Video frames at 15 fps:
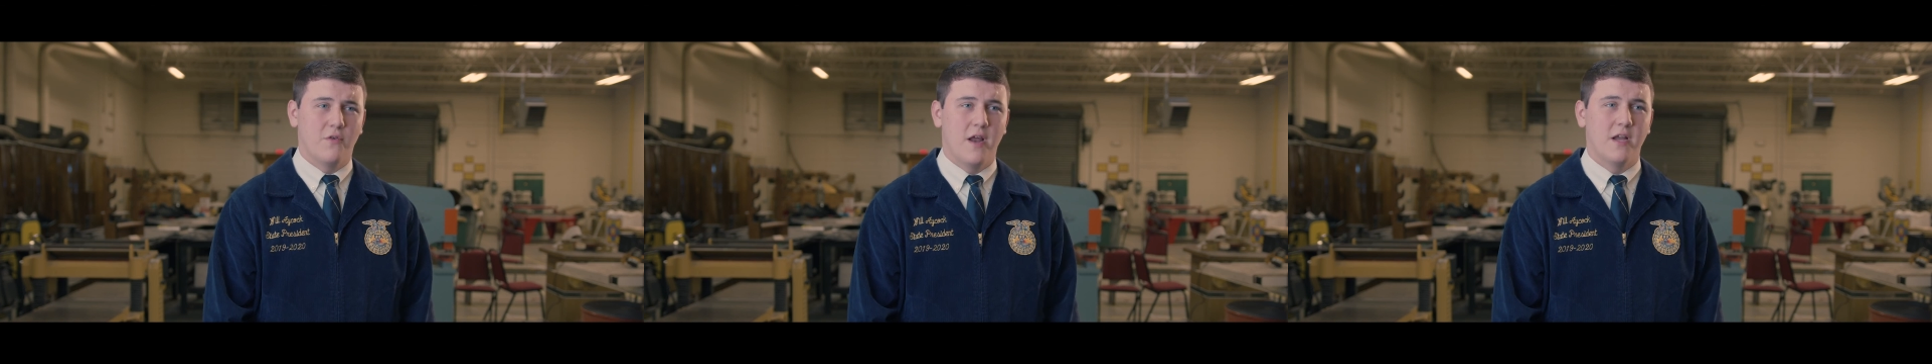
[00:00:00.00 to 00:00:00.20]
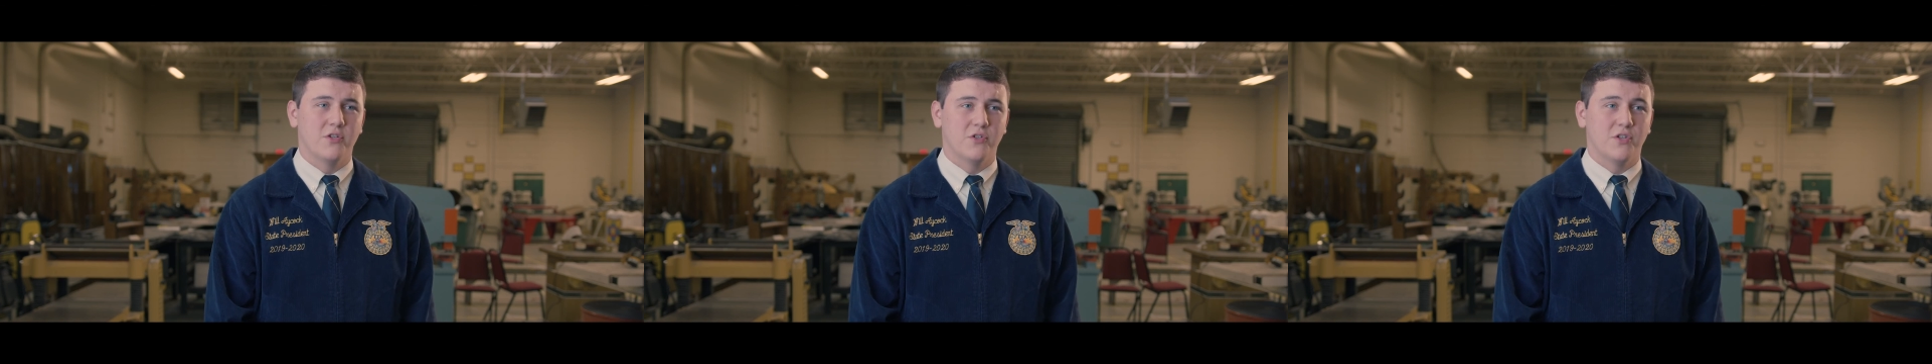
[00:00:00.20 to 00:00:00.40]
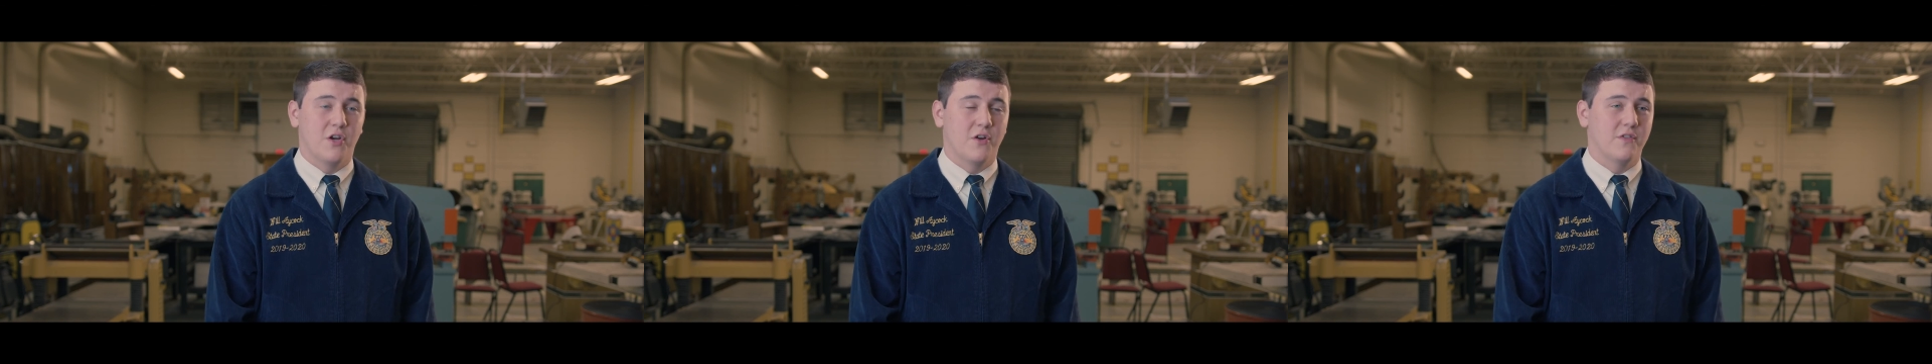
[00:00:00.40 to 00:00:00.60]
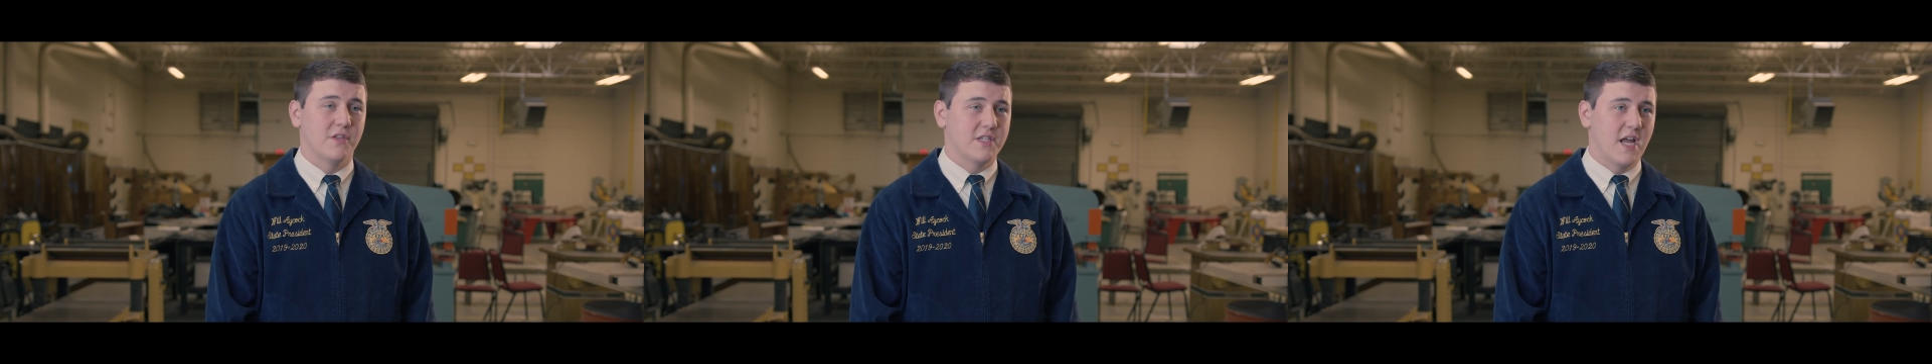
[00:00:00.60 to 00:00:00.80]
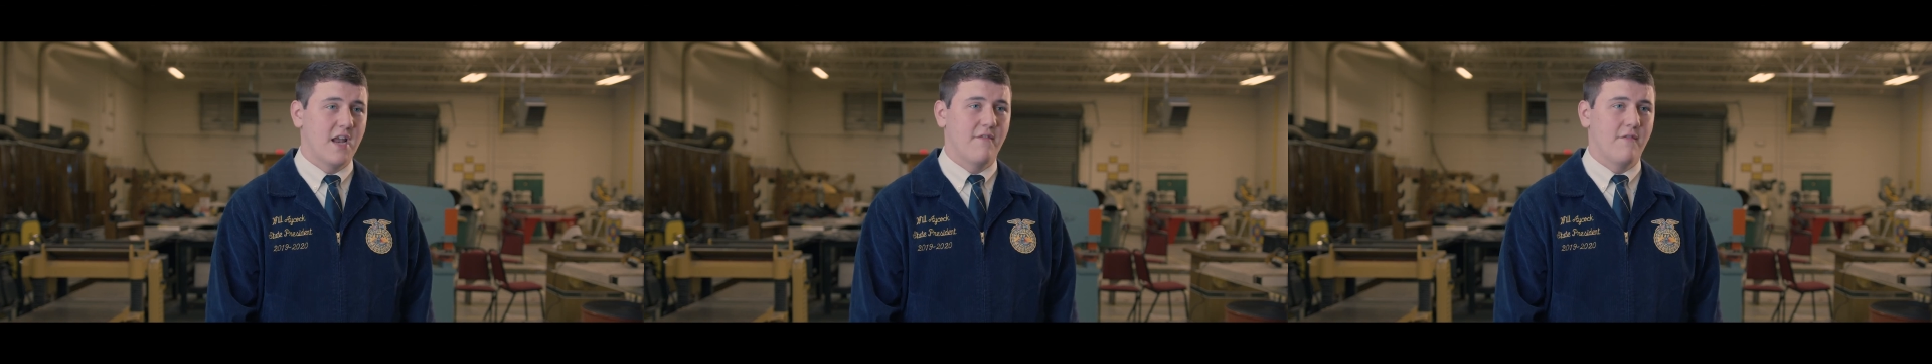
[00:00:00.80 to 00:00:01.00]
ranchers here in the
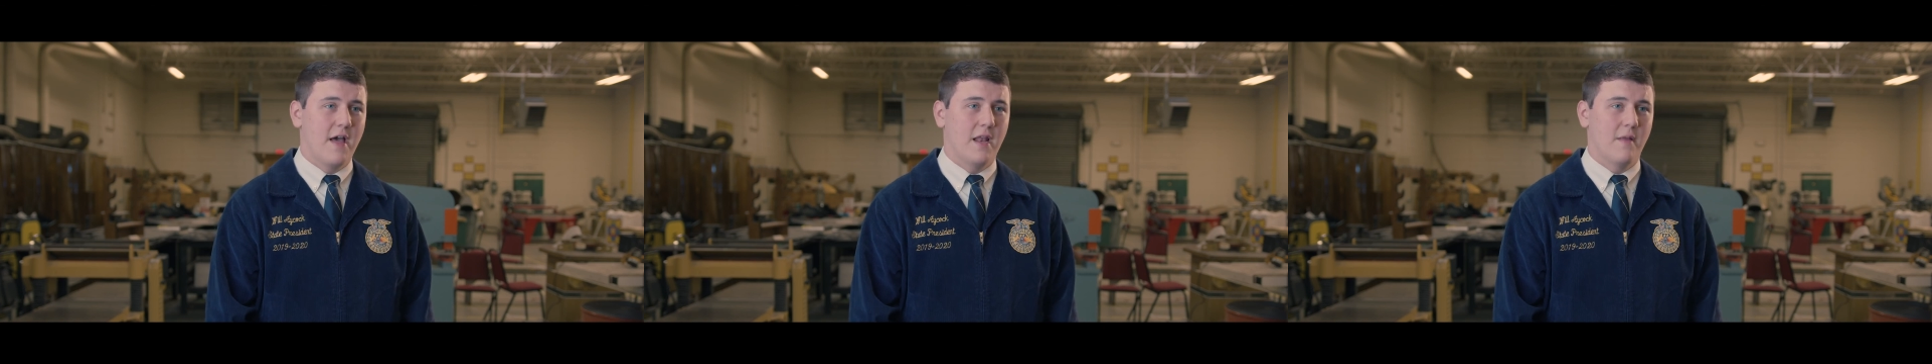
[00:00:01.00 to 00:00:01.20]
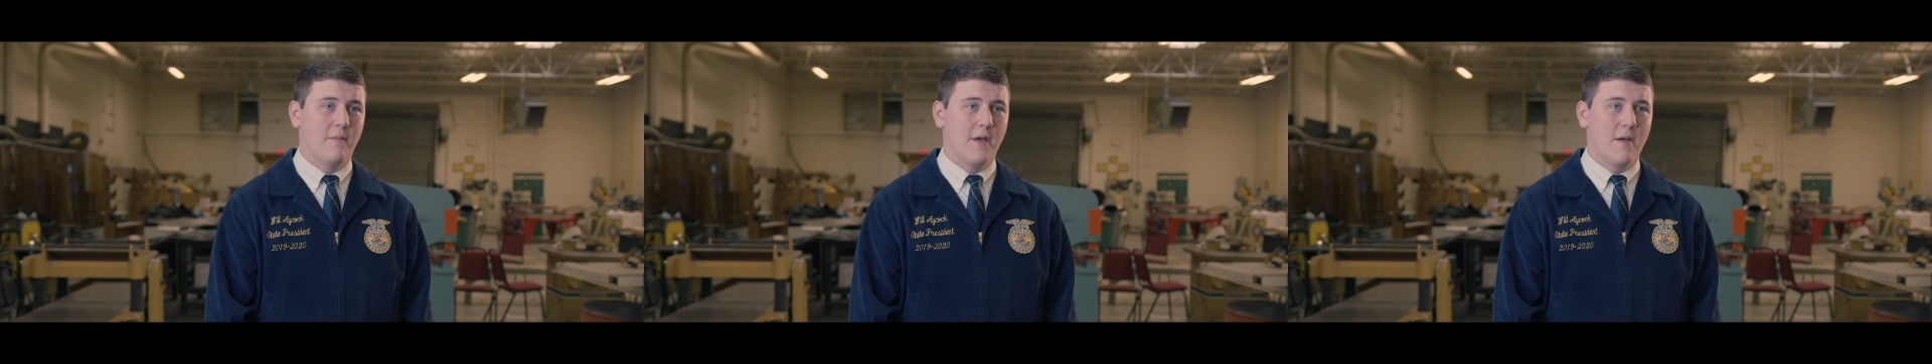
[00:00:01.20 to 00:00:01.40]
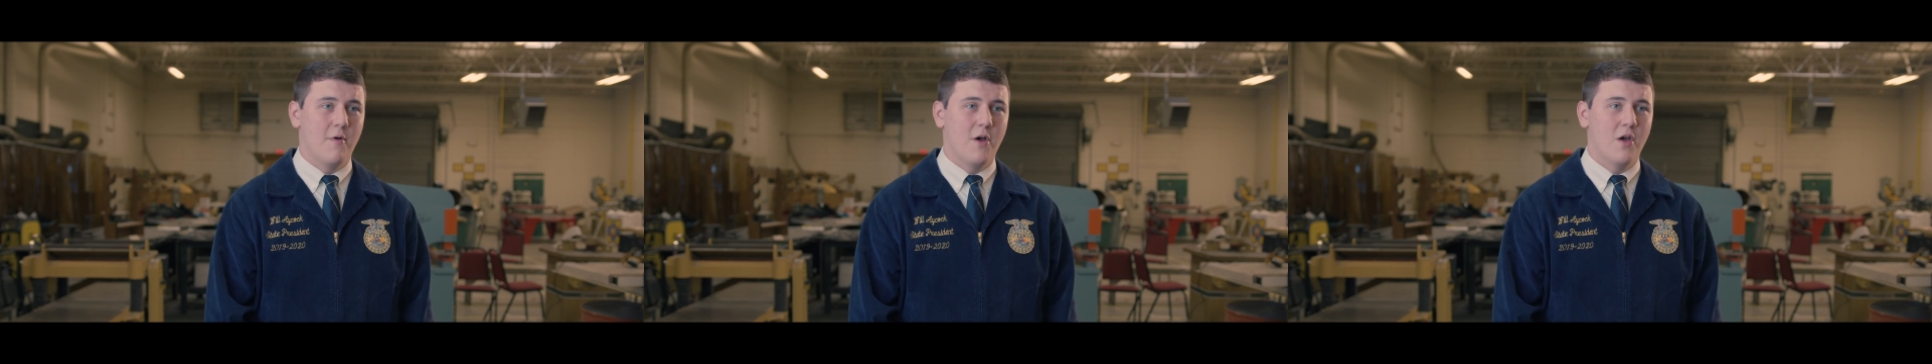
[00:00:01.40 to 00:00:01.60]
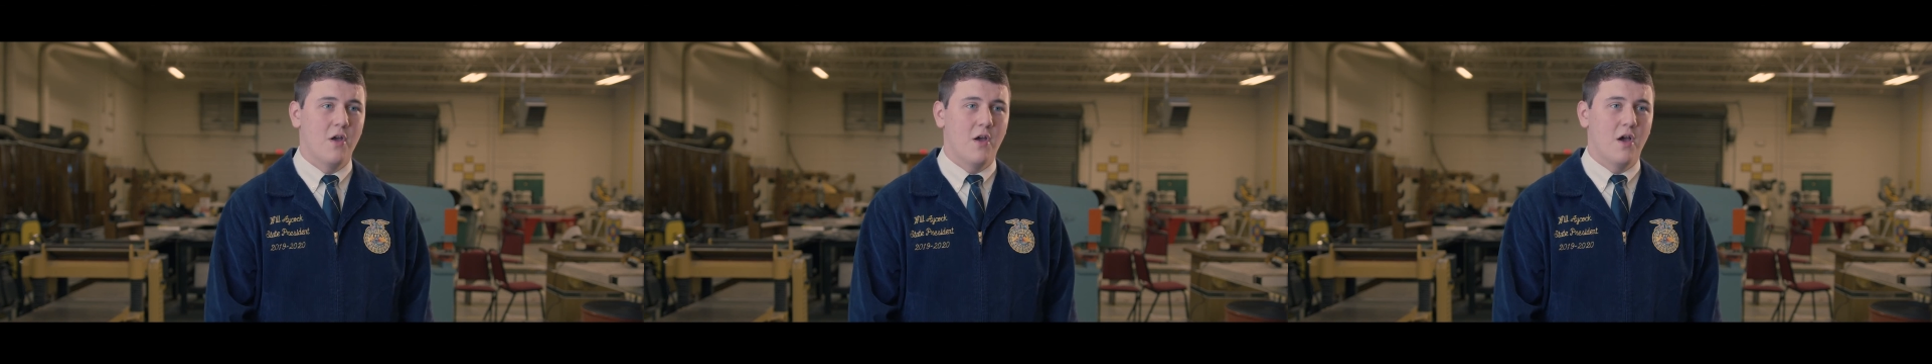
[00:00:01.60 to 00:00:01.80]
state of Alabama